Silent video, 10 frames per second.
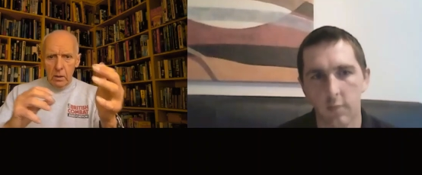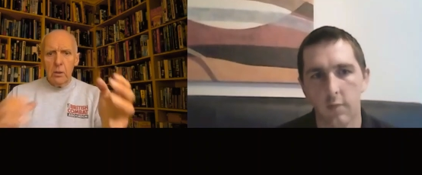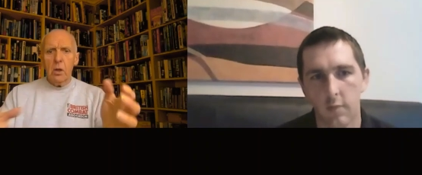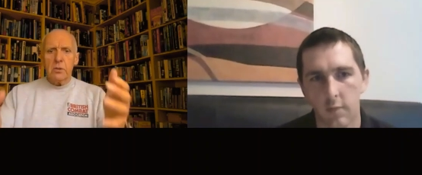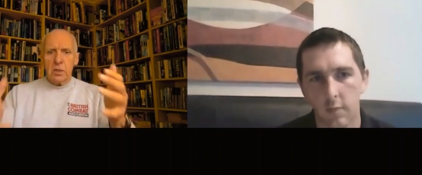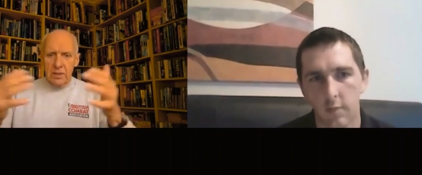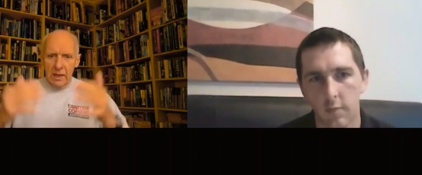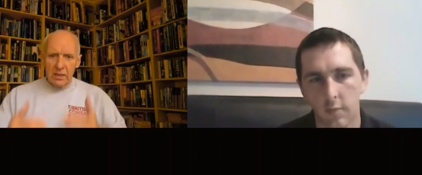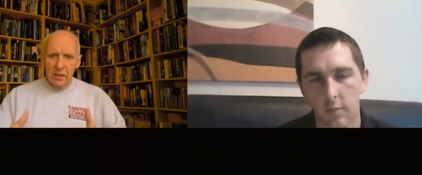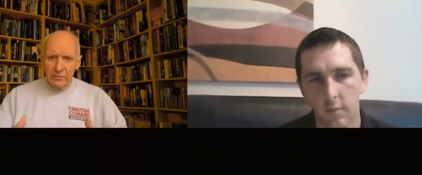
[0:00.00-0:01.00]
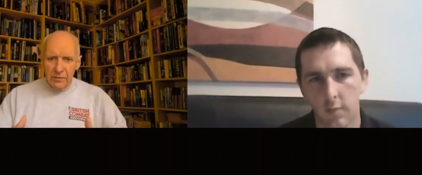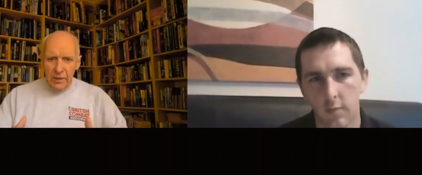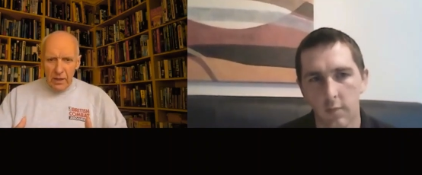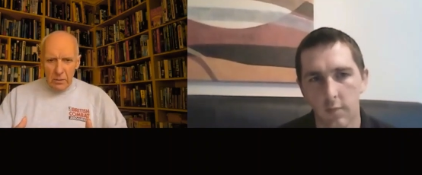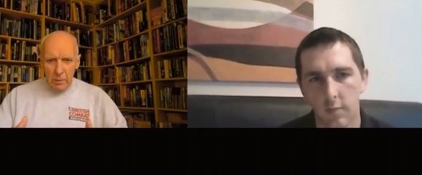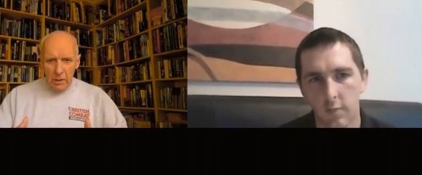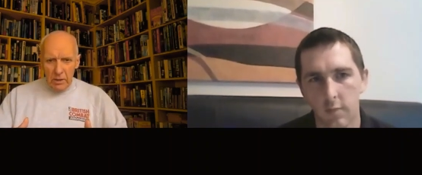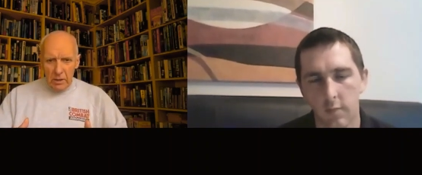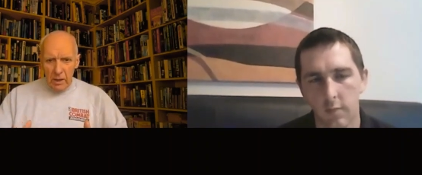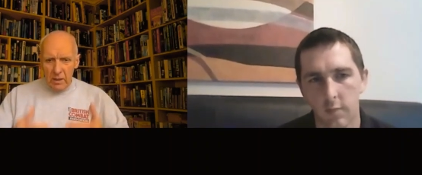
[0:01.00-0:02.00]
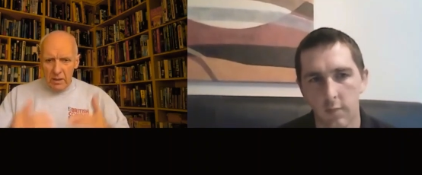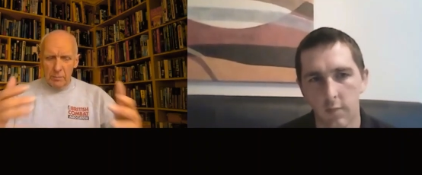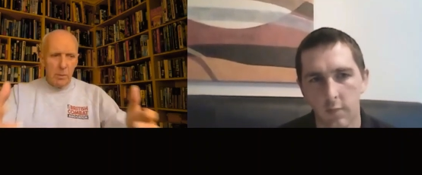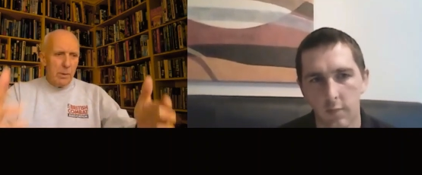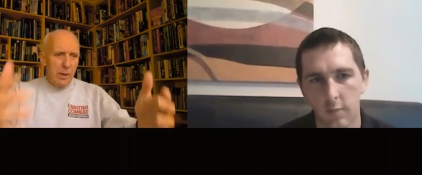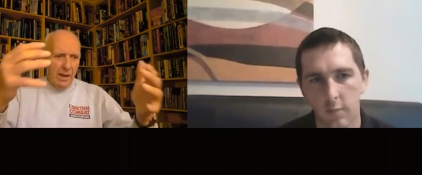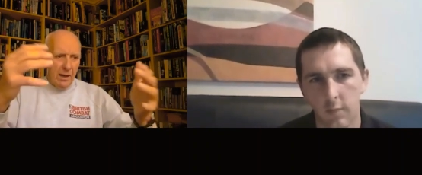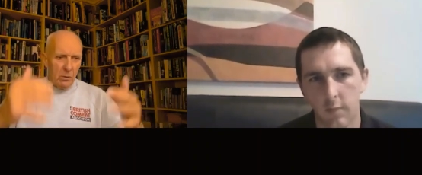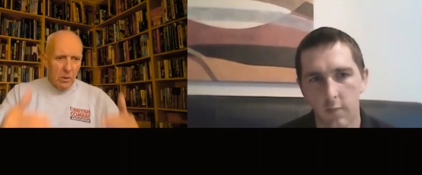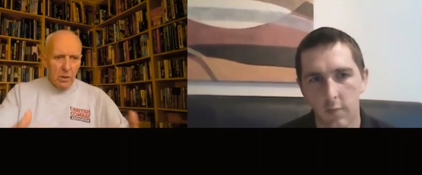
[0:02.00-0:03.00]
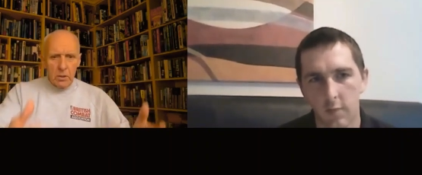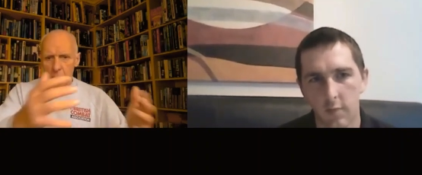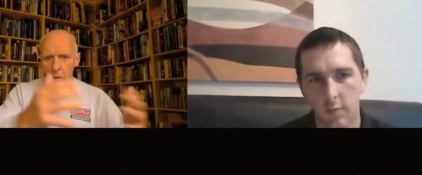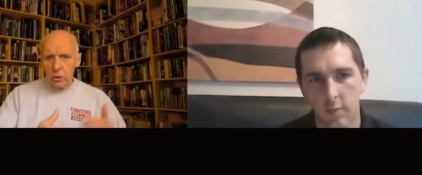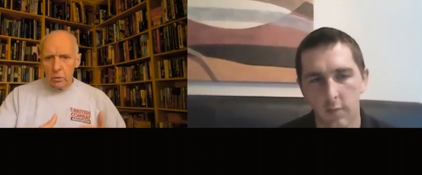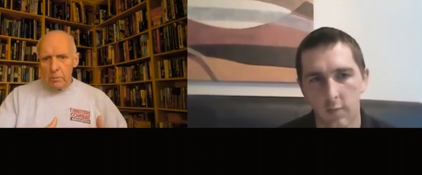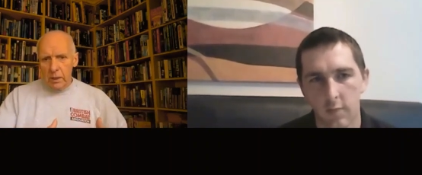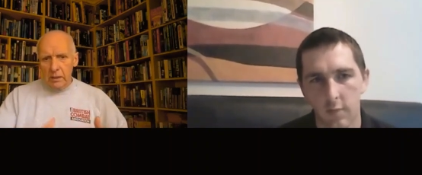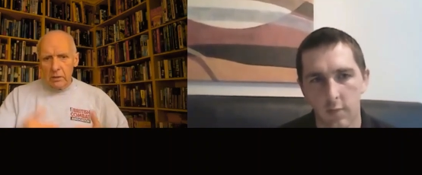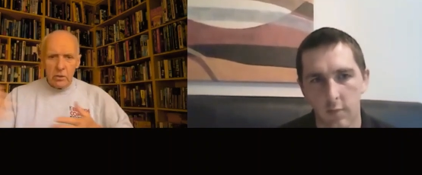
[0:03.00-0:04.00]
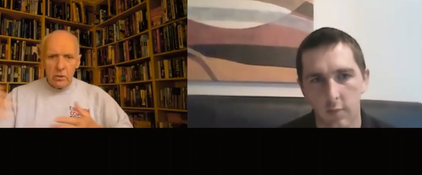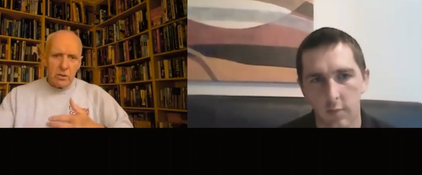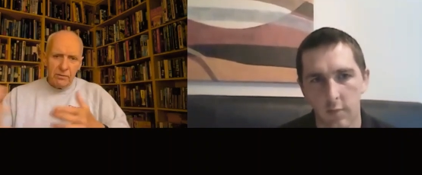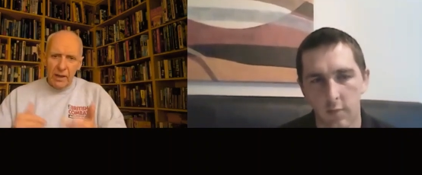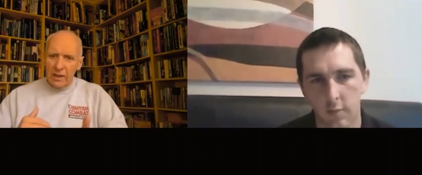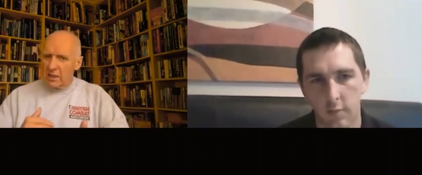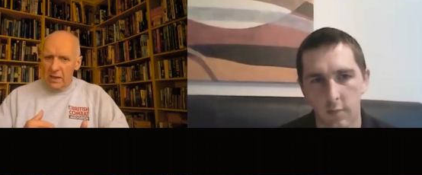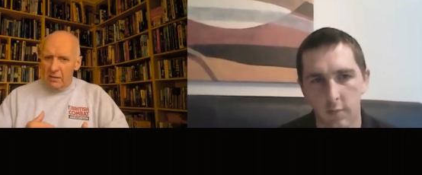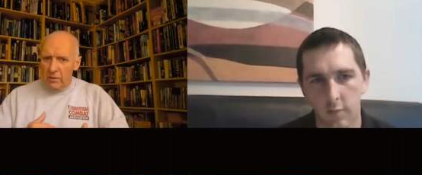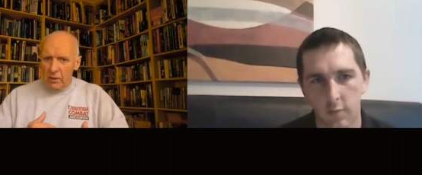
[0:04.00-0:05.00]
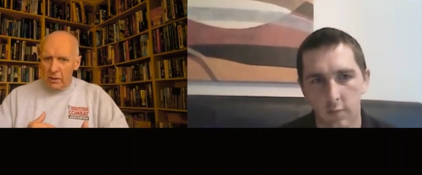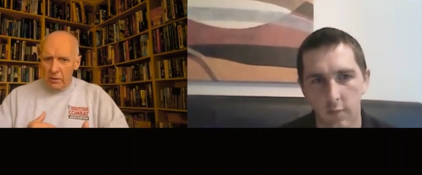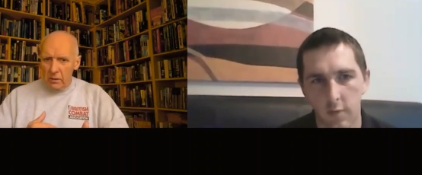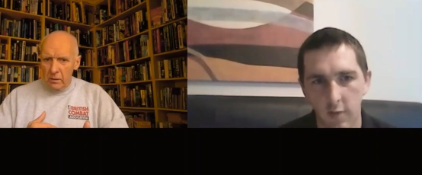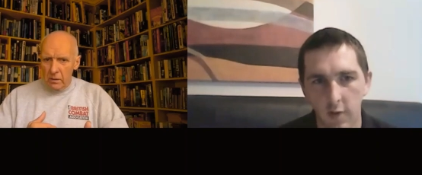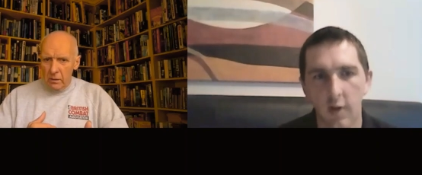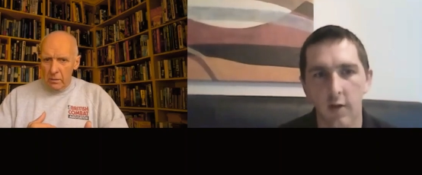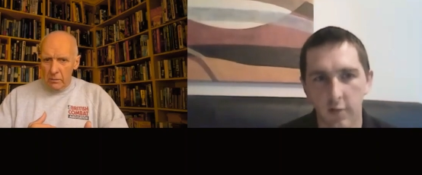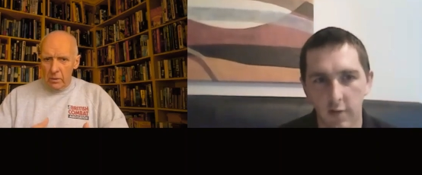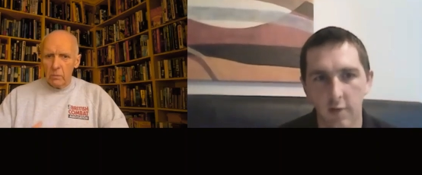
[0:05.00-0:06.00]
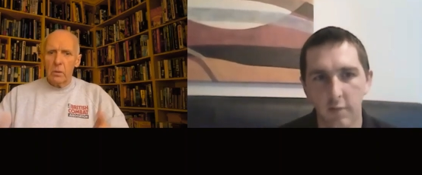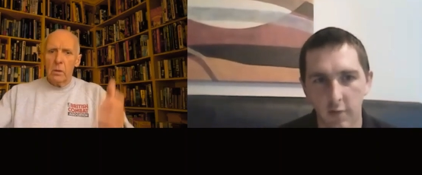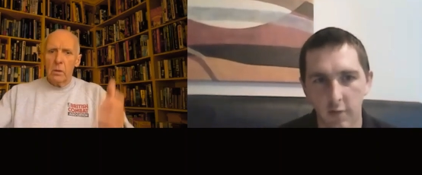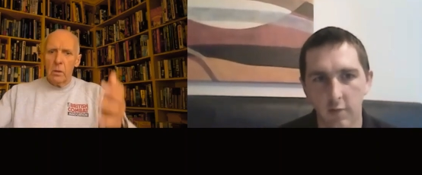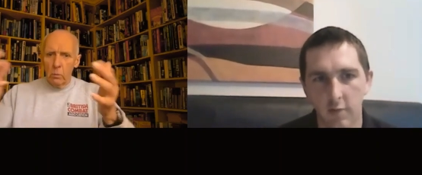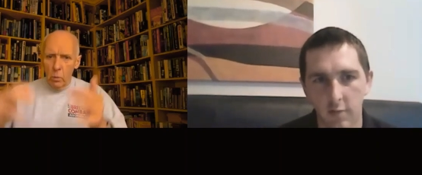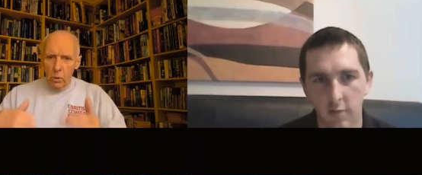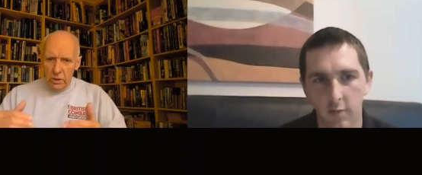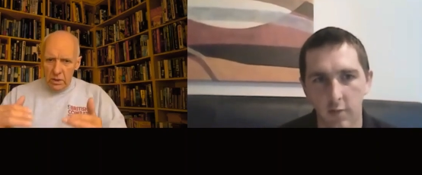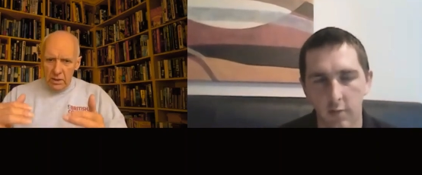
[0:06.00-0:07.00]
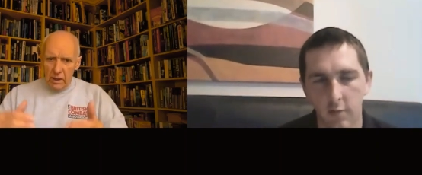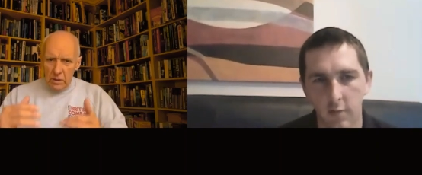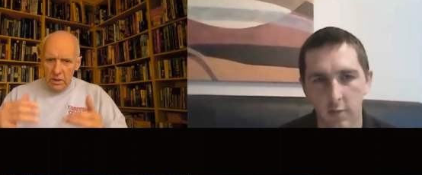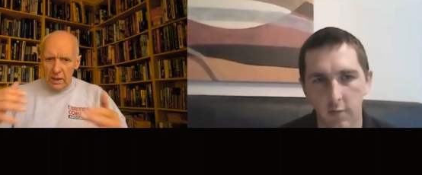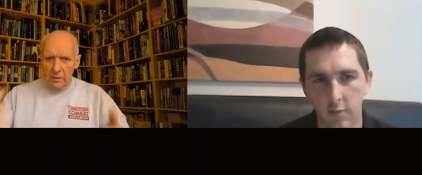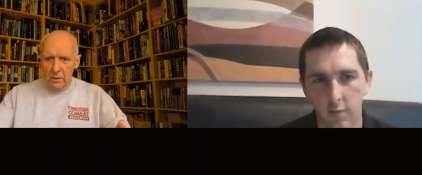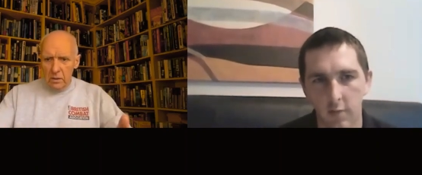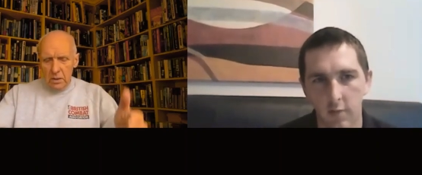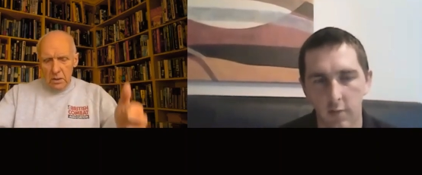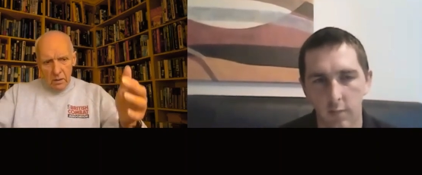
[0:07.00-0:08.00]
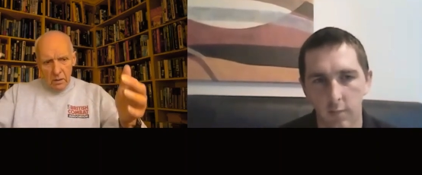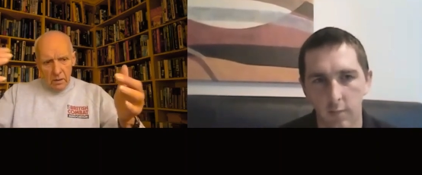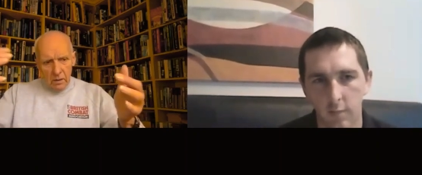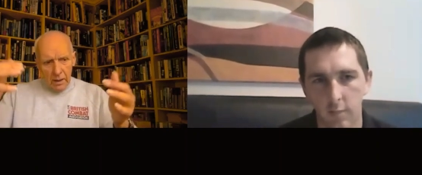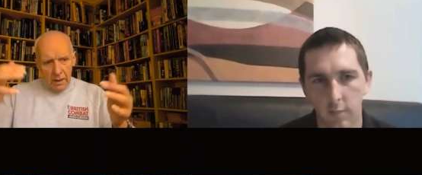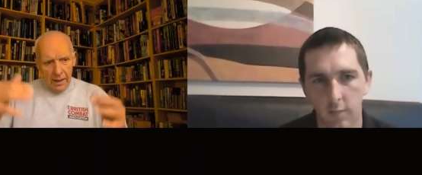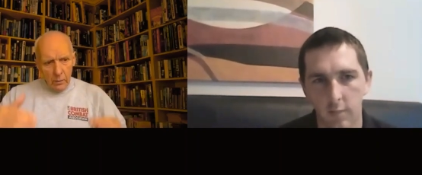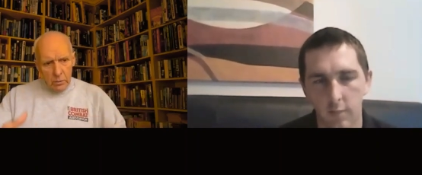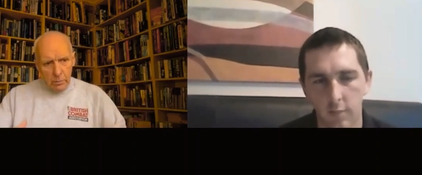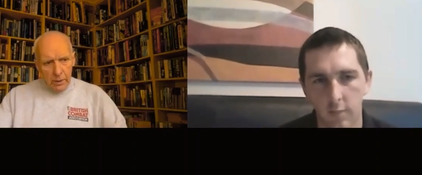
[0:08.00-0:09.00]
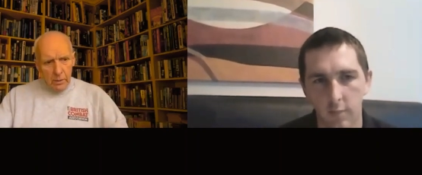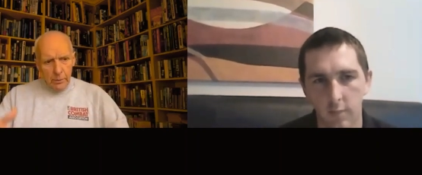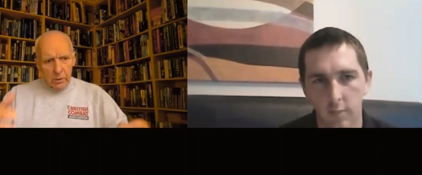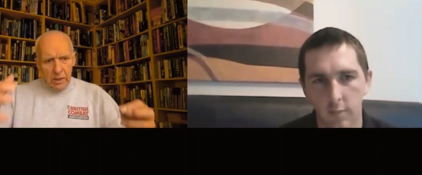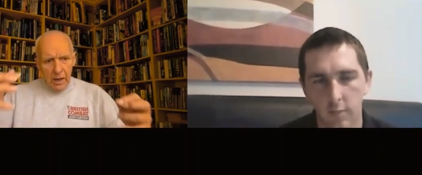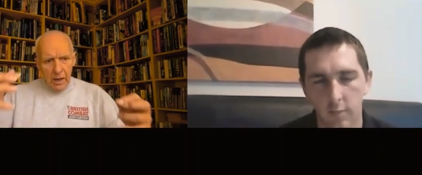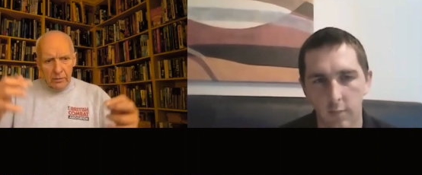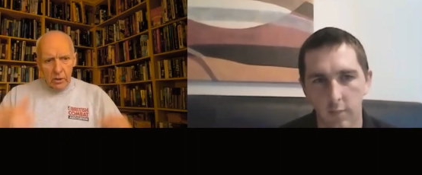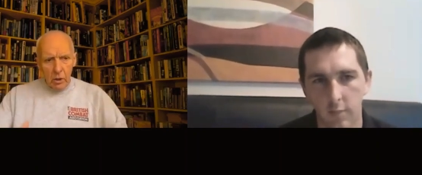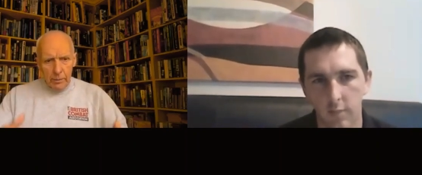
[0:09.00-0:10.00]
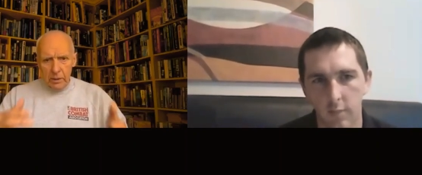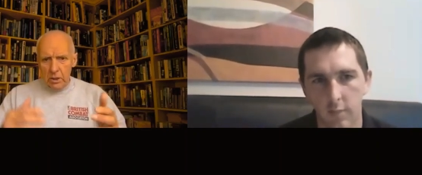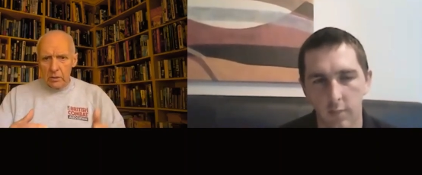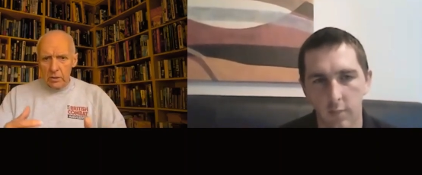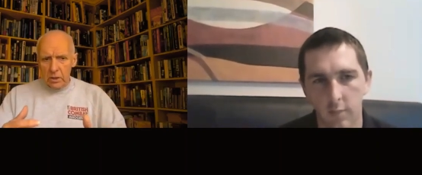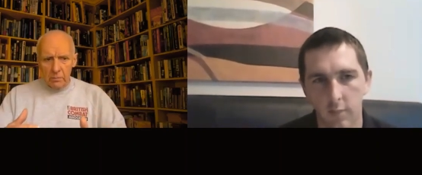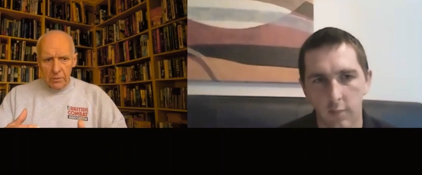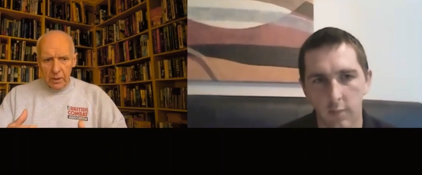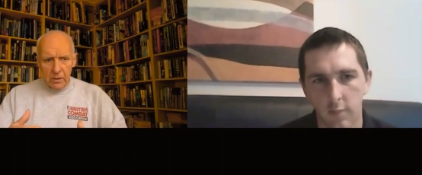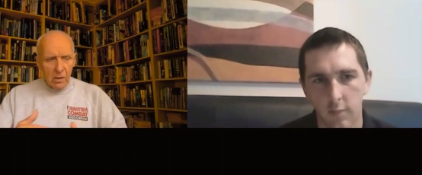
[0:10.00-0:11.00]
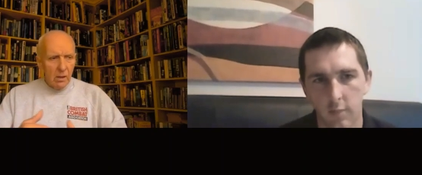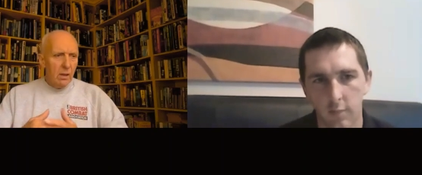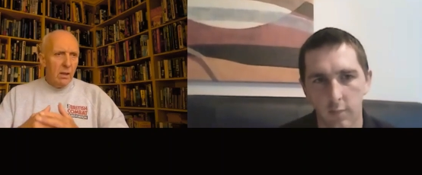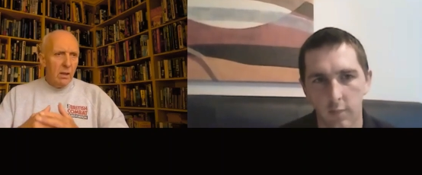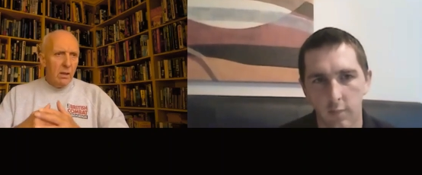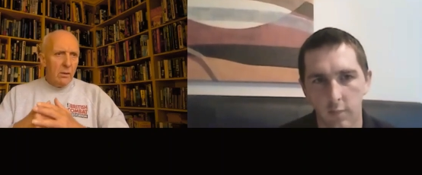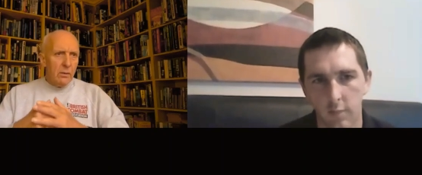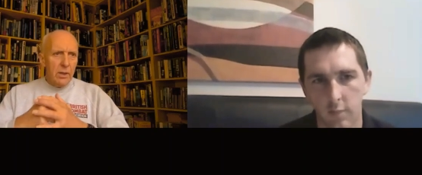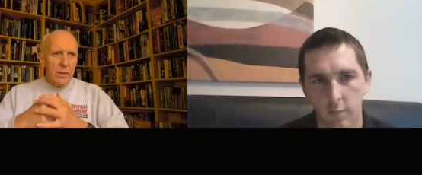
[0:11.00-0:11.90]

Speaker 1: not just as it affects martial arts, Emmett, but how social media is affecting everything. Yeah, definitely. Waters not. down standards, allows people to have a comment on something that they